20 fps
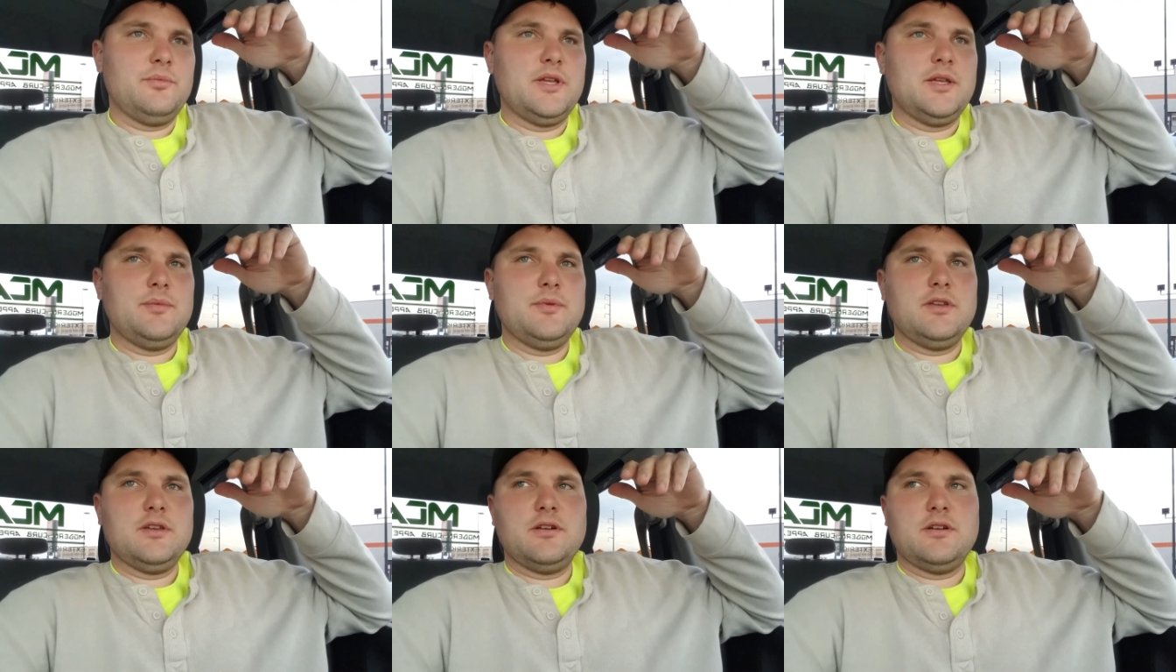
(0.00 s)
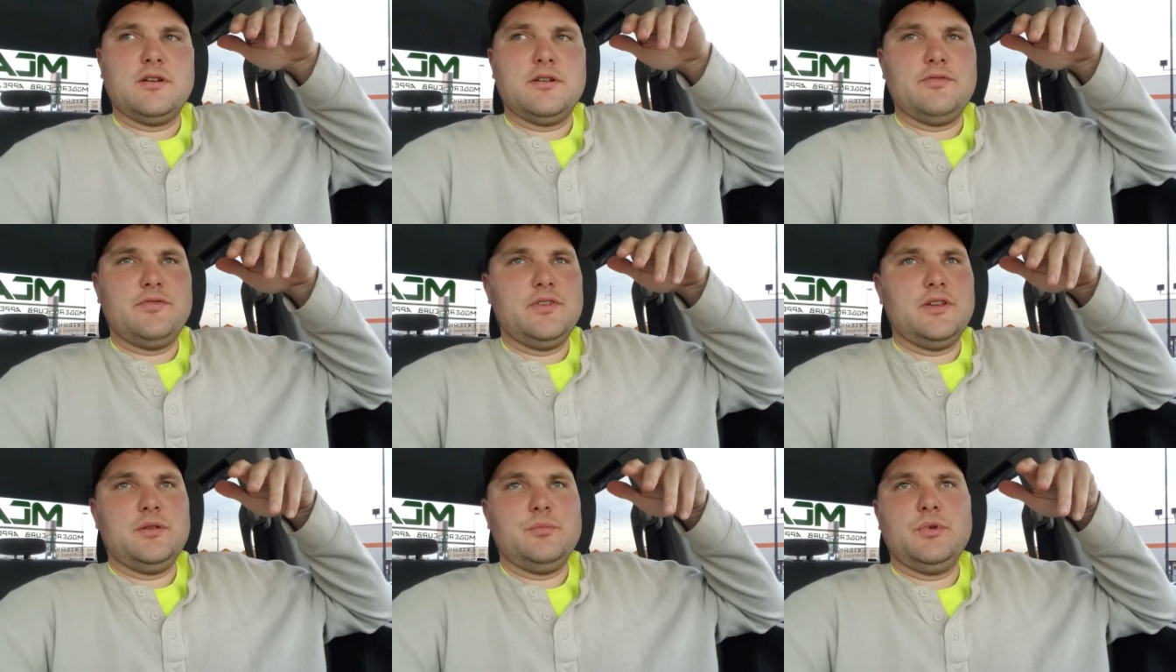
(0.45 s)
maybe
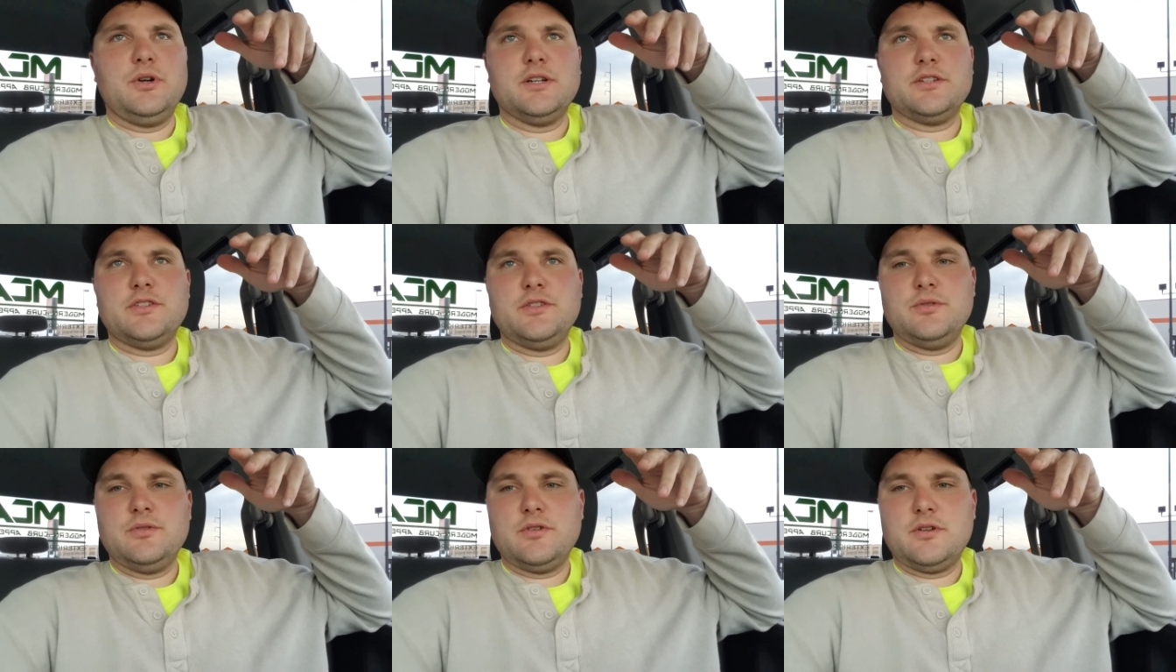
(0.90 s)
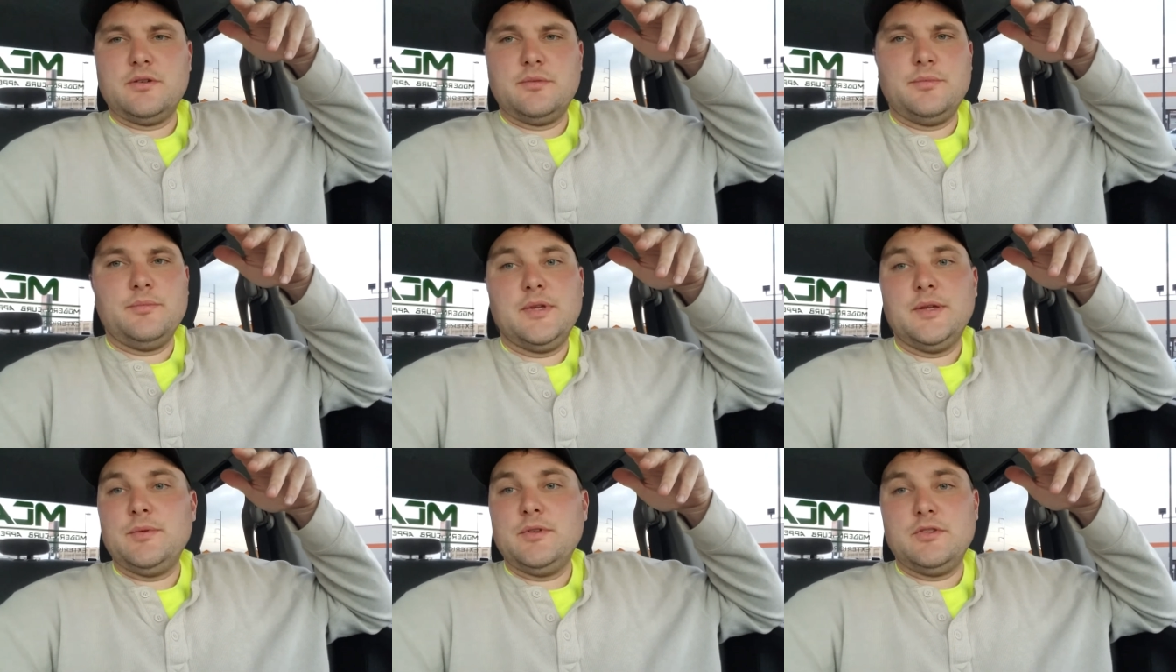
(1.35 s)
$150,
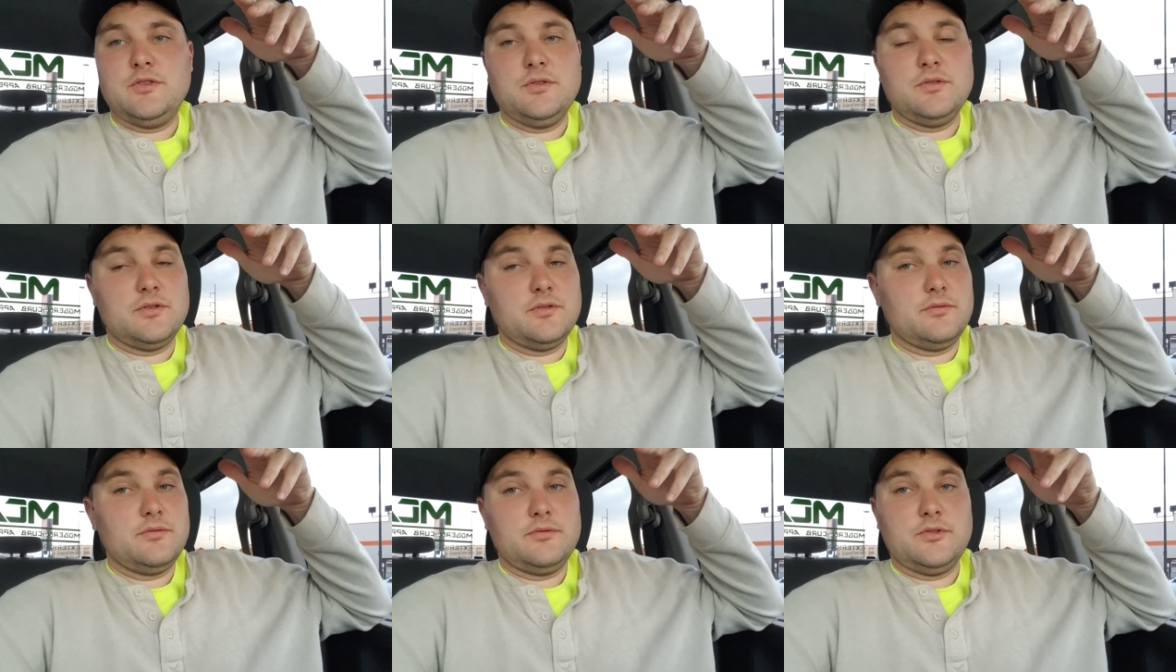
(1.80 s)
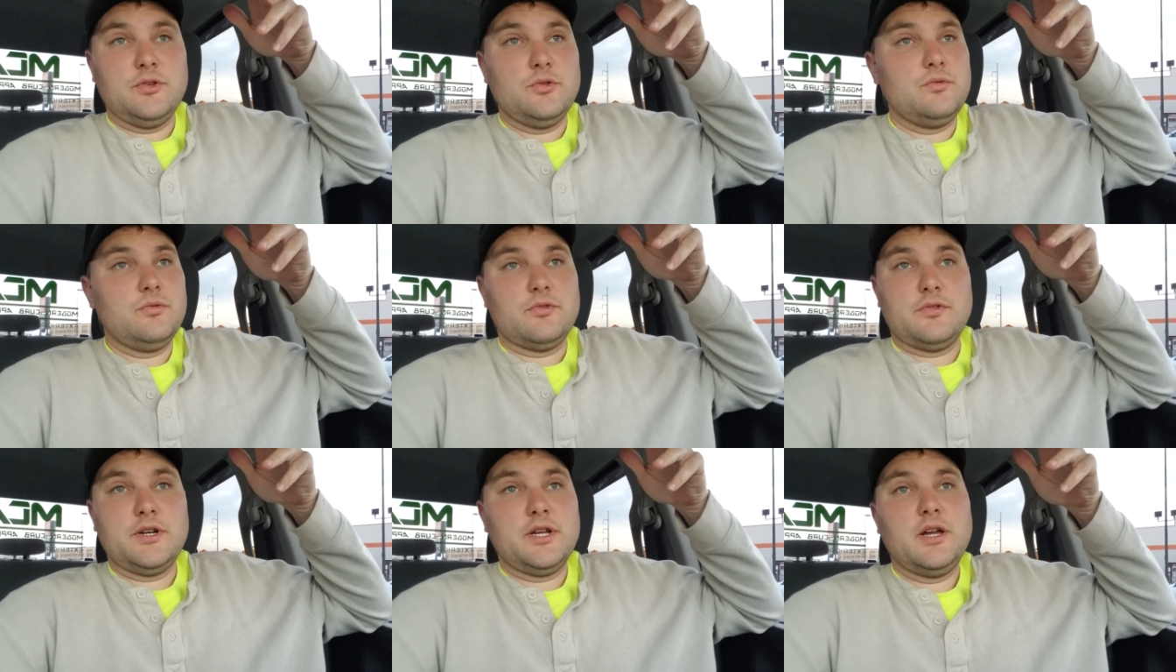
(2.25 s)
$200, maybe
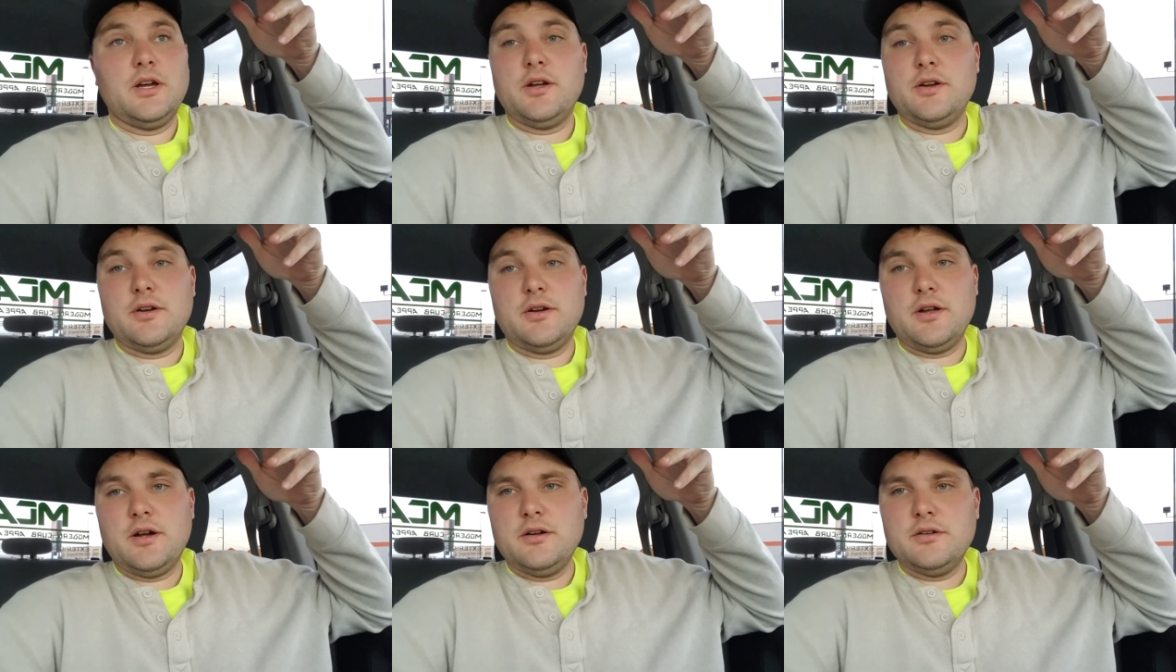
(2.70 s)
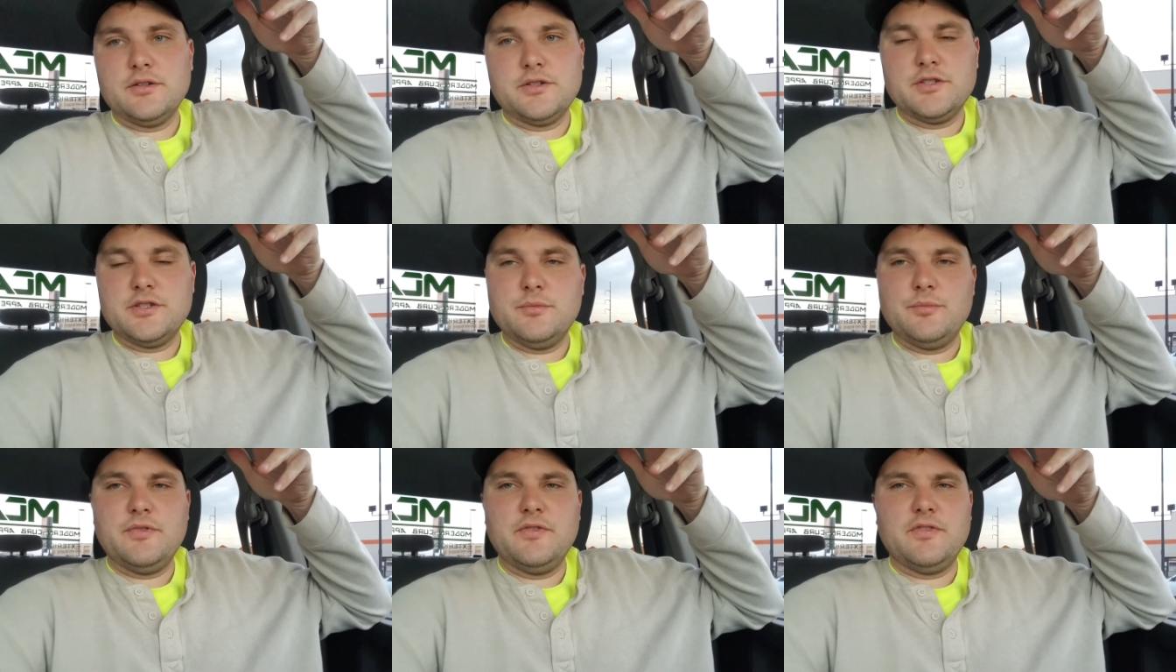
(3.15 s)

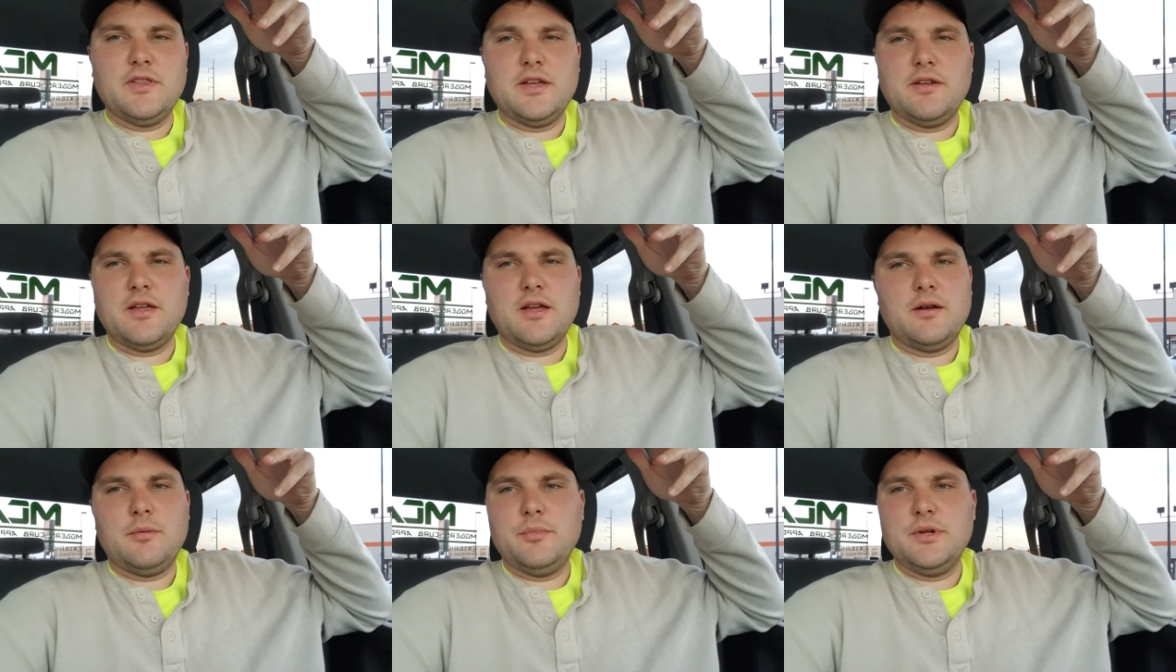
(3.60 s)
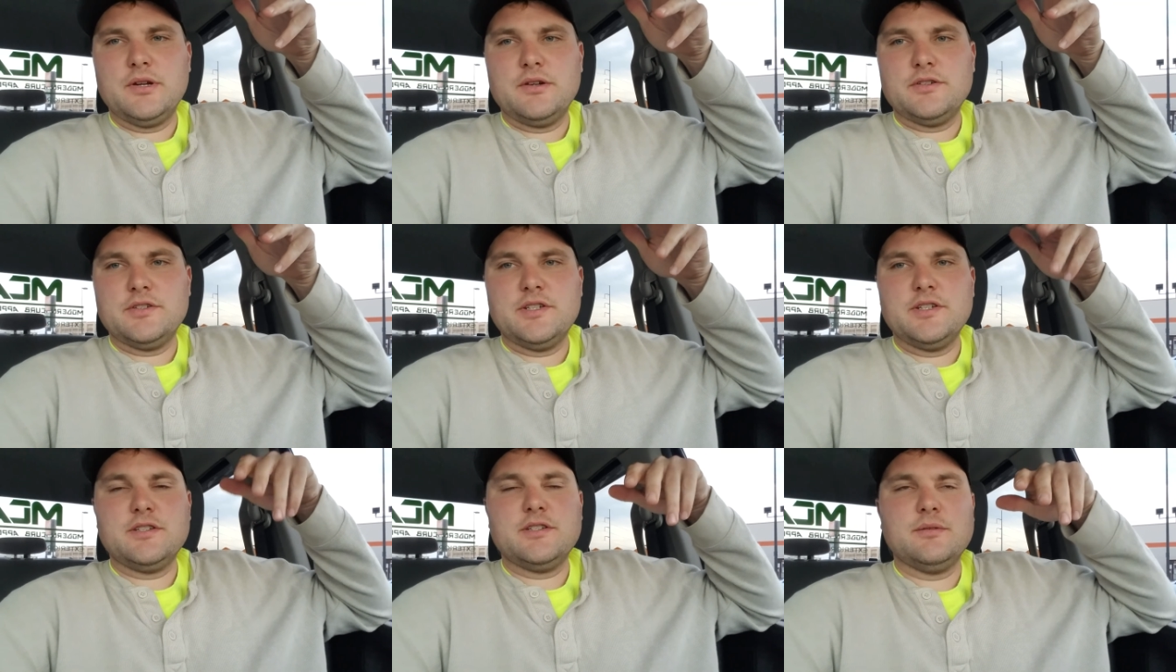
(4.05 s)
$300 if they got a
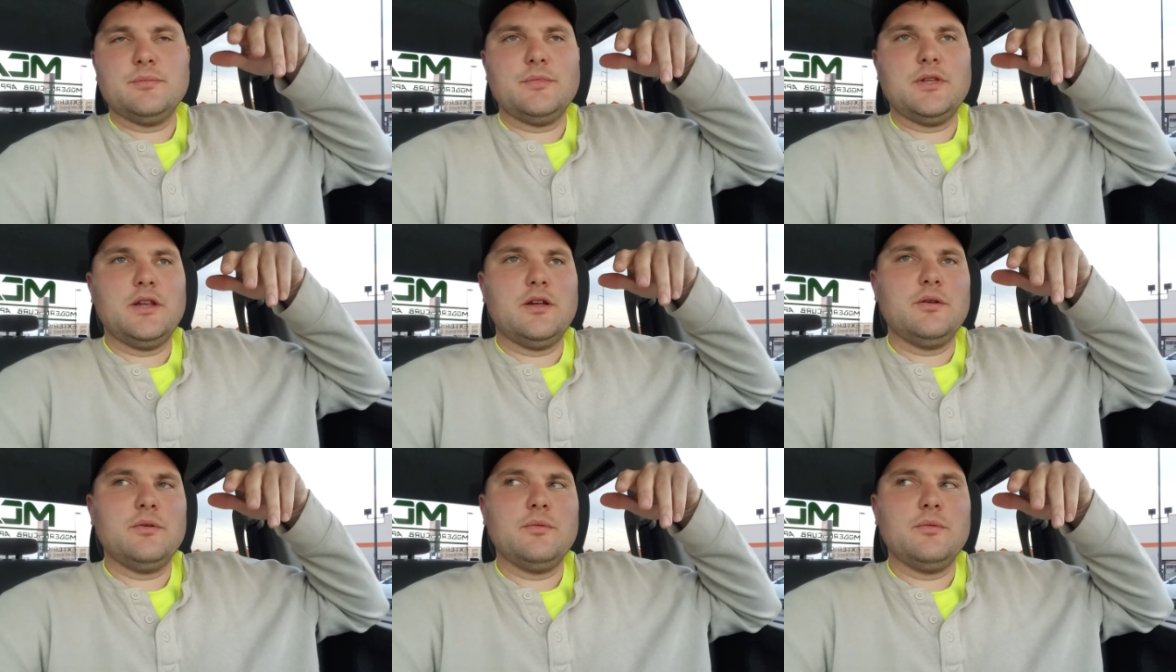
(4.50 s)
bigger system,